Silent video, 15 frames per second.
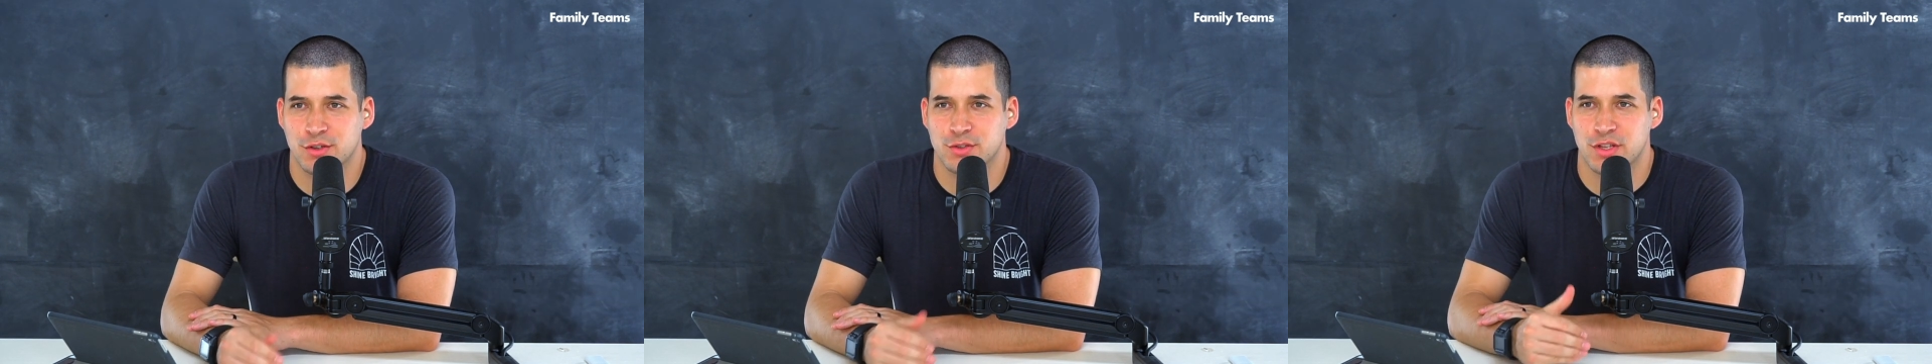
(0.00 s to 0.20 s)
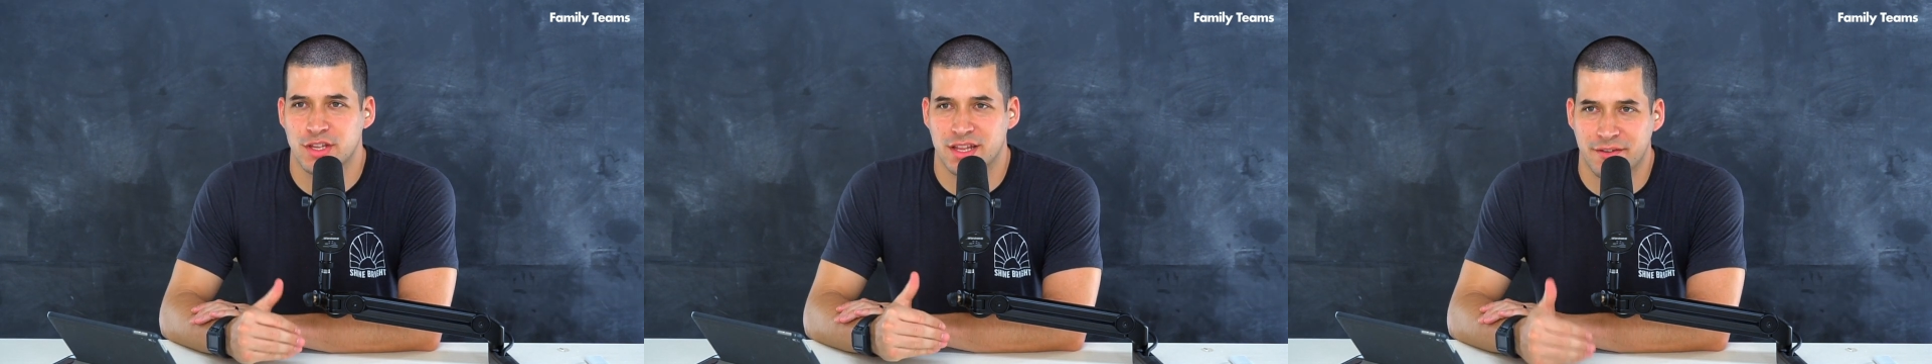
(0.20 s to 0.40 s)

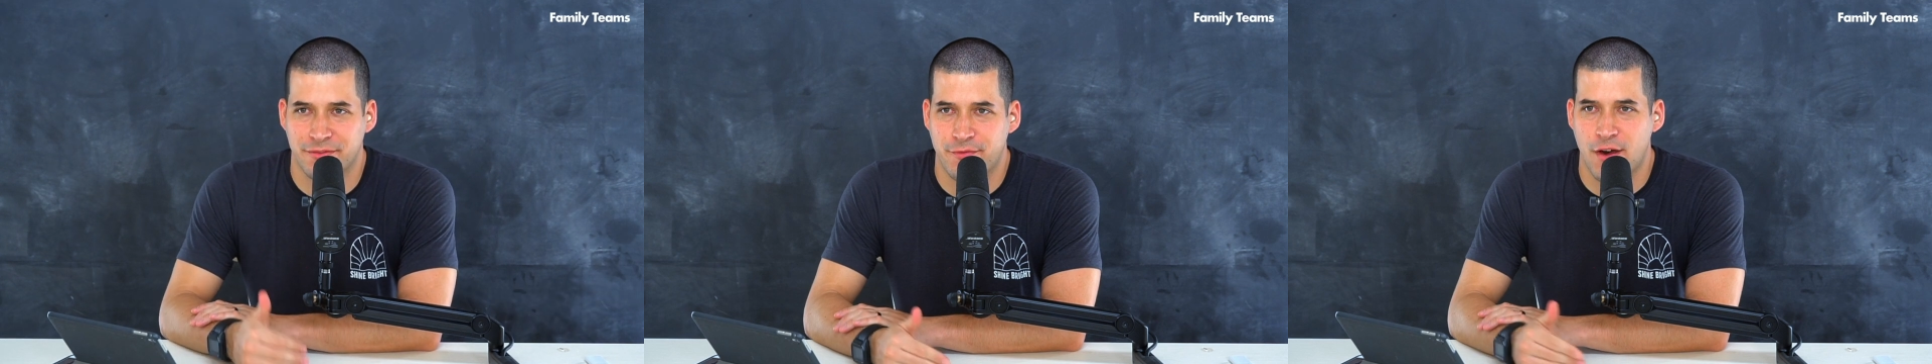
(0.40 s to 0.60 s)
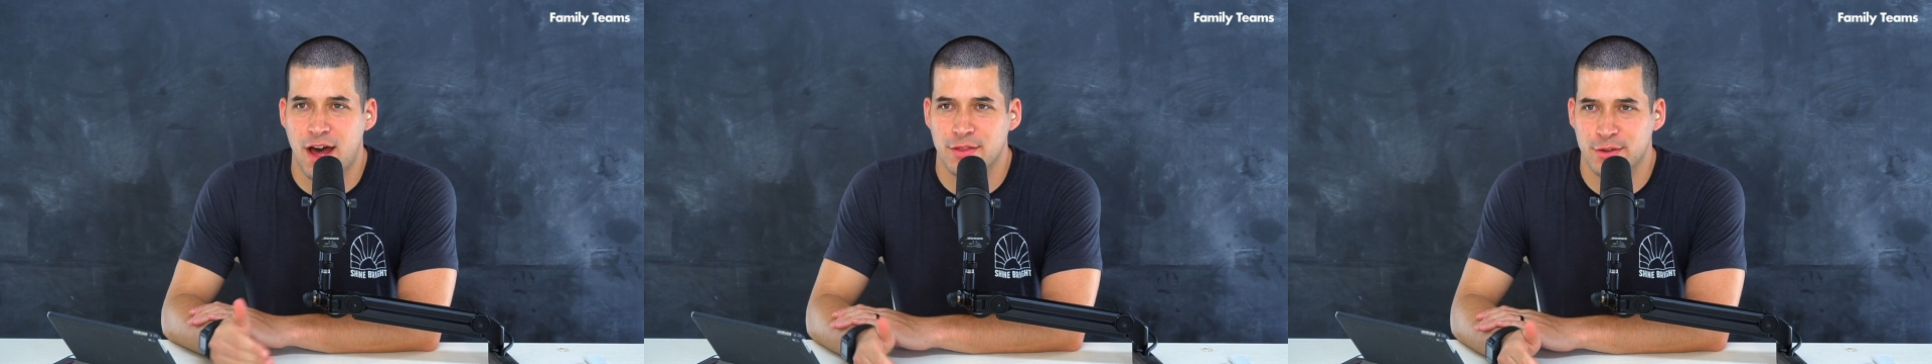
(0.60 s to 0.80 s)
So then the
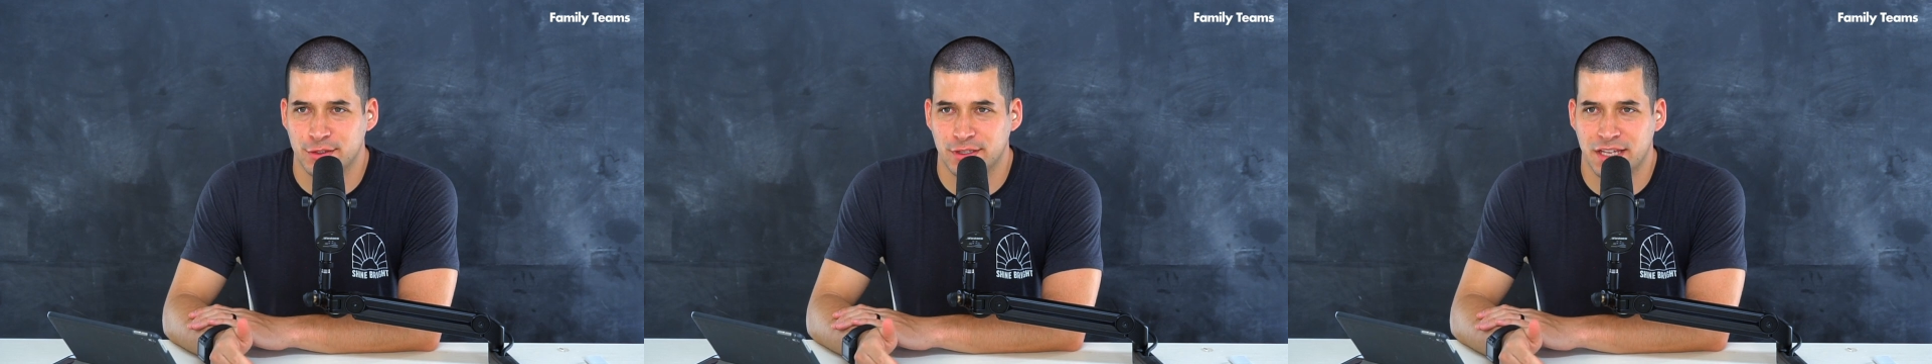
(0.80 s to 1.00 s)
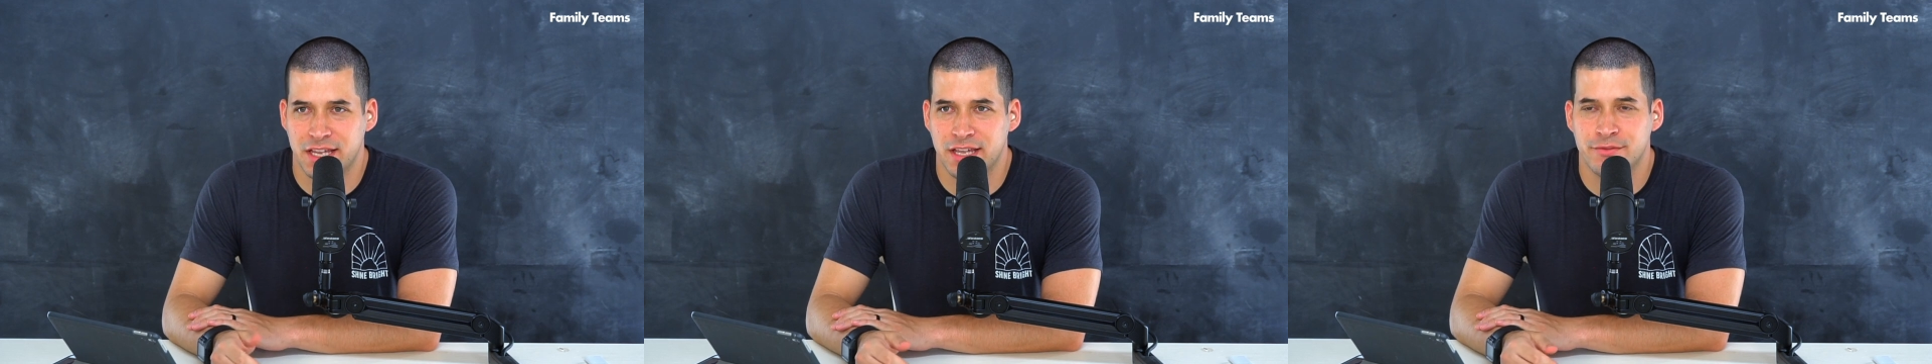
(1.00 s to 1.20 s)
father
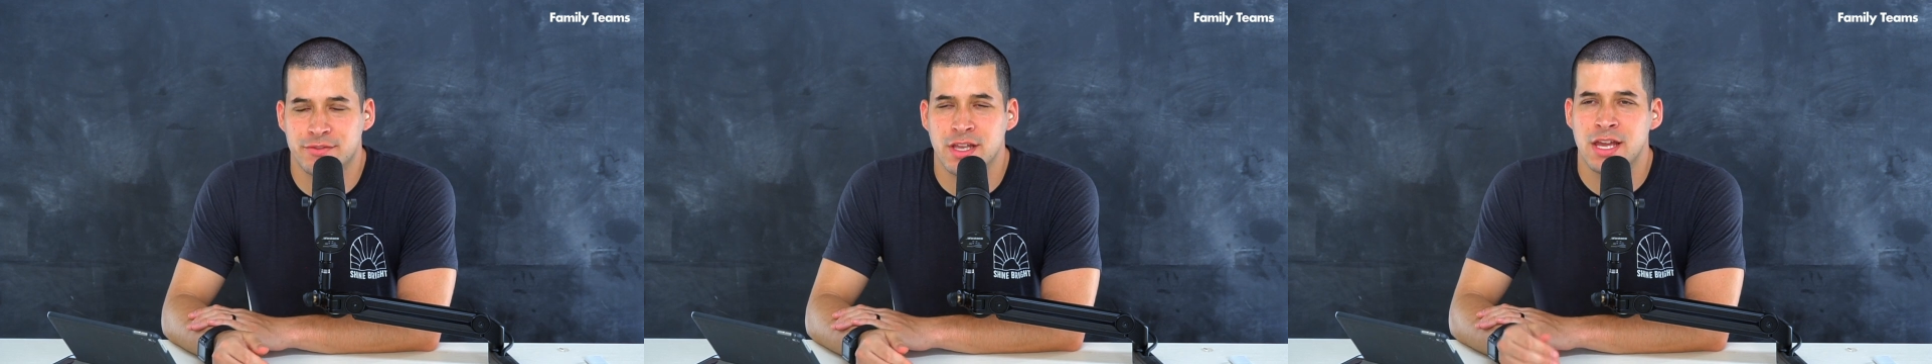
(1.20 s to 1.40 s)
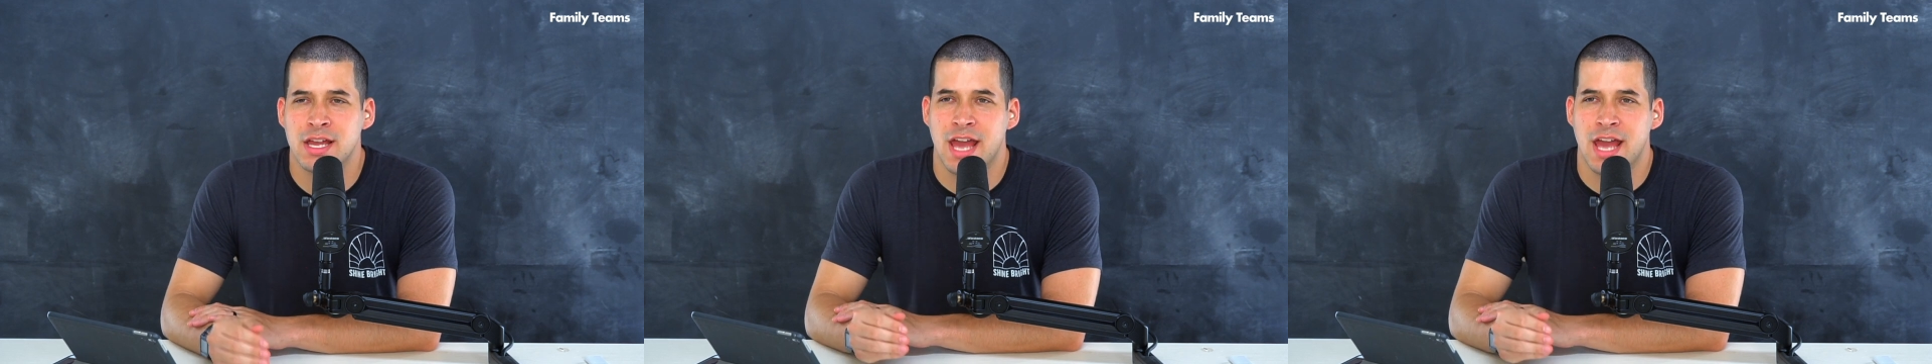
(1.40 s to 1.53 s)
leaves,